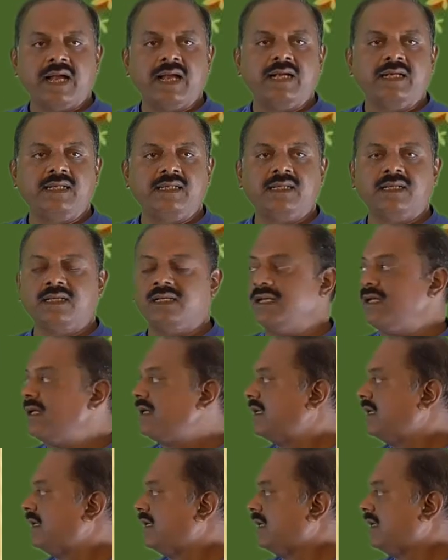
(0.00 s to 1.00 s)
And
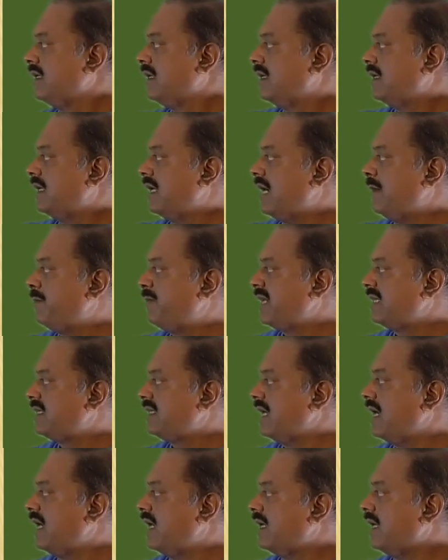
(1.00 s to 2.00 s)

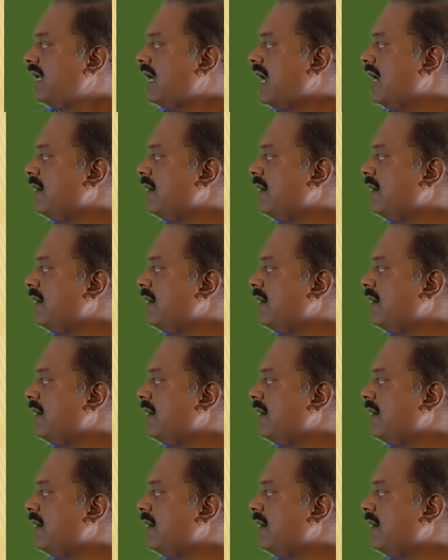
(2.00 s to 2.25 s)
Apatya,